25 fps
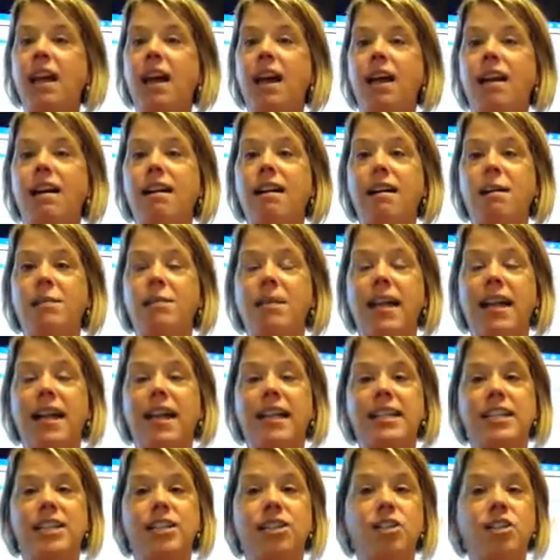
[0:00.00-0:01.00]

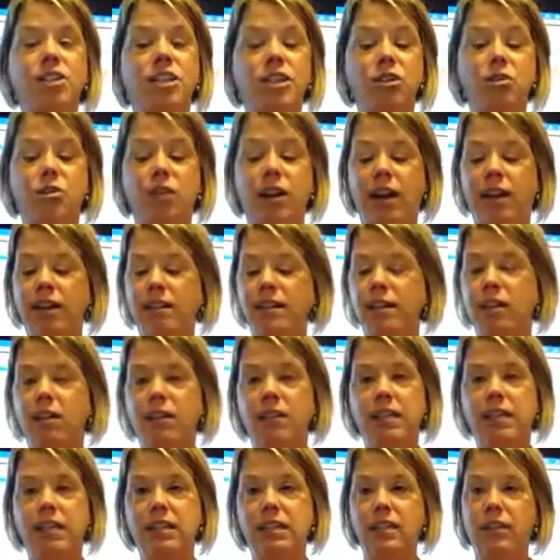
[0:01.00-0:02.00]
and she tries all
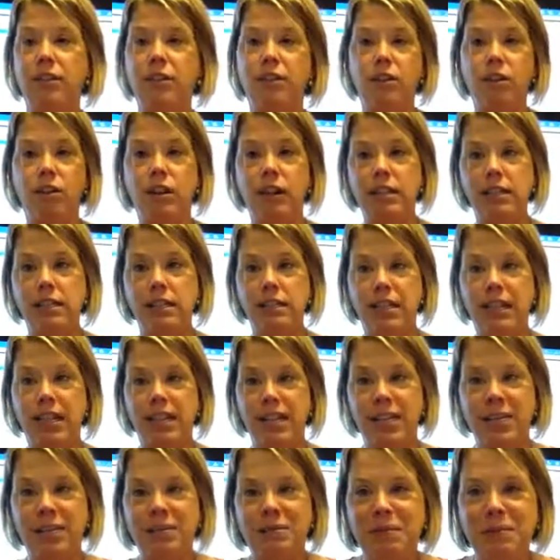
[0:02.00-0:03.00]
these different crazy
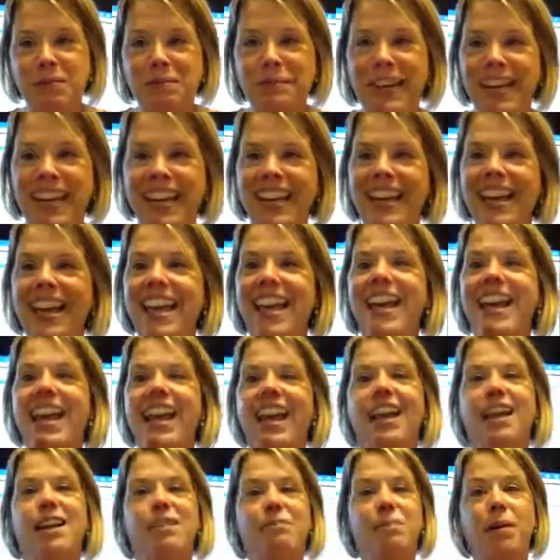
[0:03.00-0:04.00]
things with me
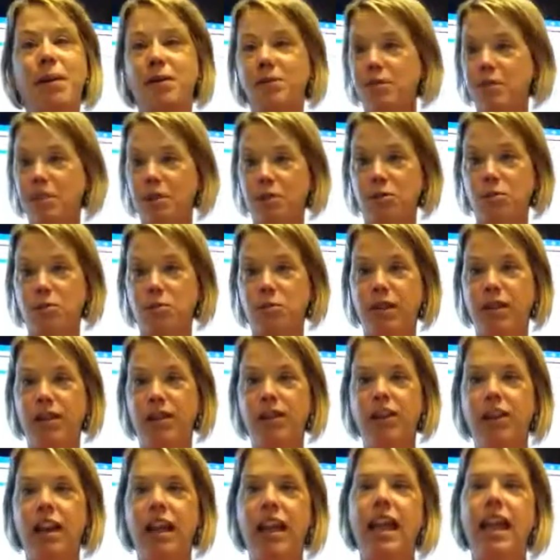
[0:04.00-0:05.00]
and posts it on
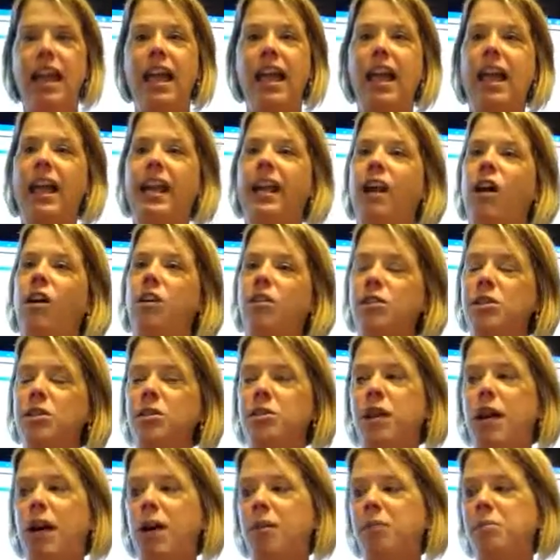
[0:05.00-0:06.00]
Twitter. And it also
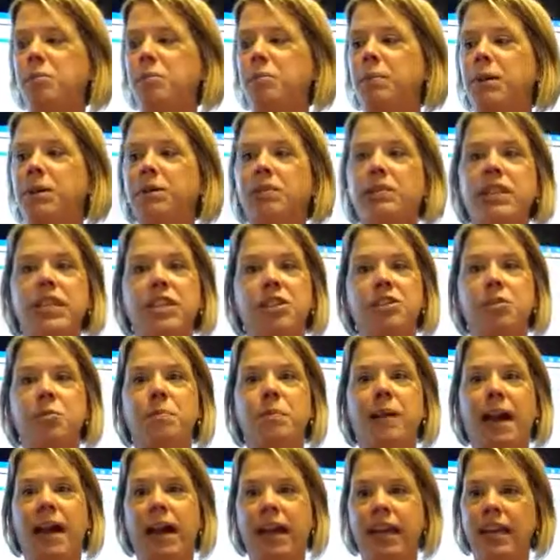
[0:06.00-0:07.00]
helps build teacher
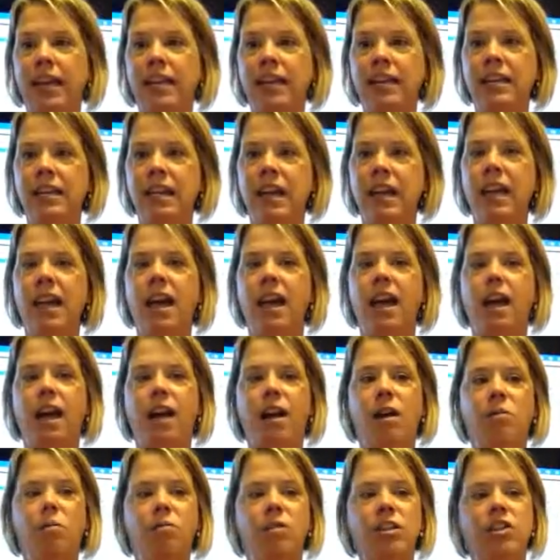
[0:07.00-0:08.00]
buy-in,
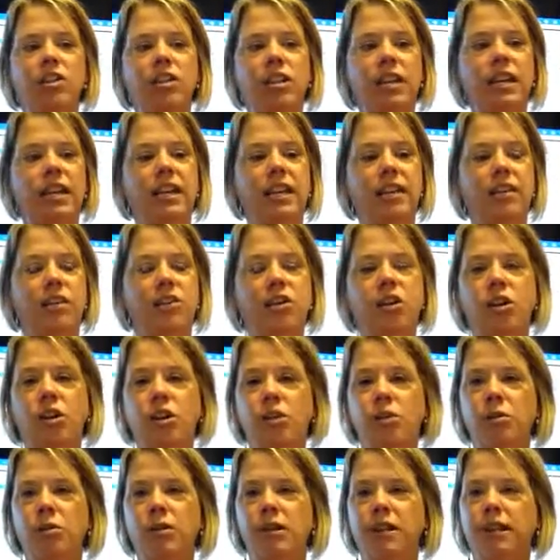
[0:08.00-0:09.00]
which in
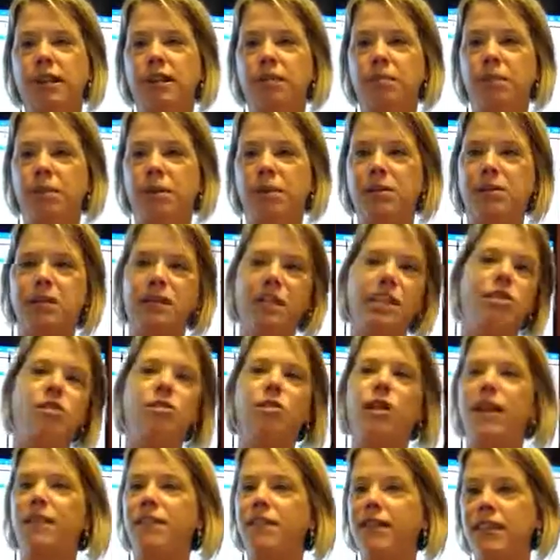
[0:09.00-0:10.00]
turn builds teacher
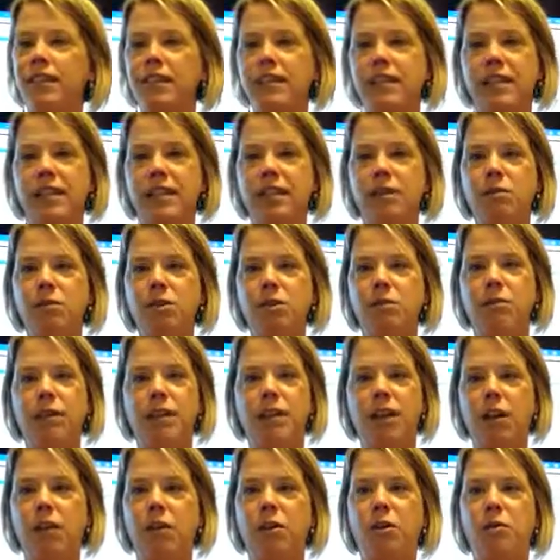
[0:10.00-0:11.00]
efficacy, which we
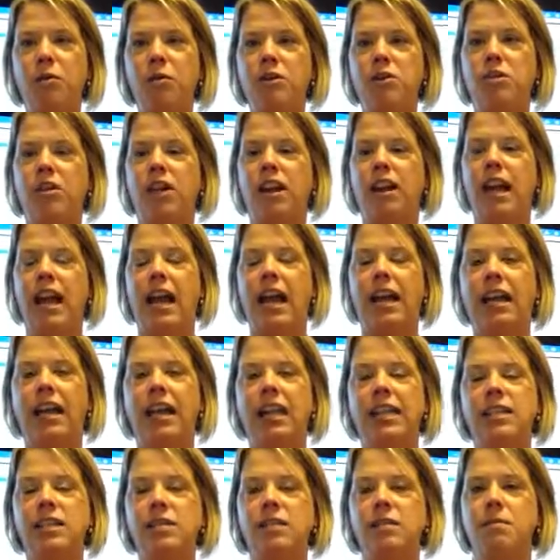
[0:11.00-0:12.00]
know with John Hattie
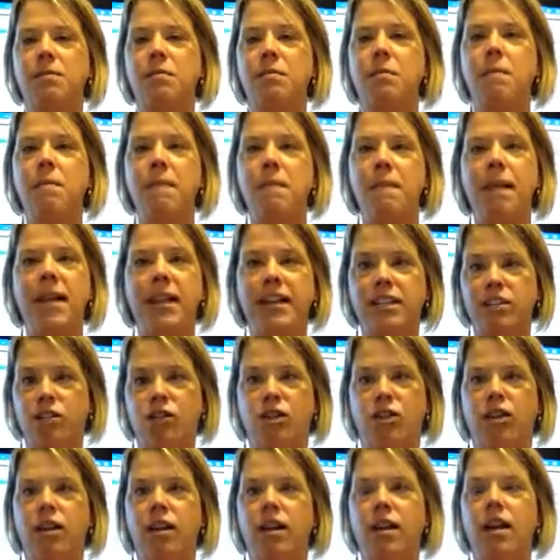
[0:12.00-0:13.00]
is a
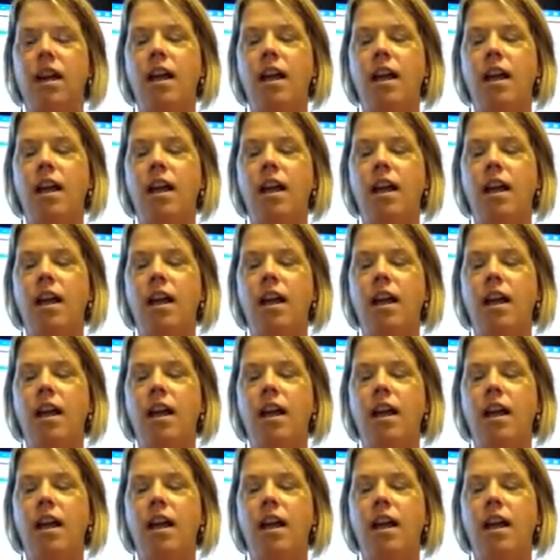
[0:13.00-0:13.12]
major,